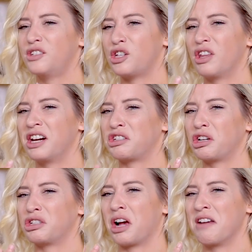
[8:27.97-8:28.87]
So then it's
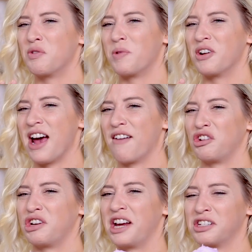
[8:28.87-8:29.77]
just a kind of a weird
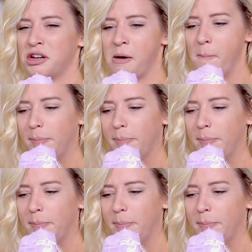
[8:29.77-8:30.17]
aftertaste.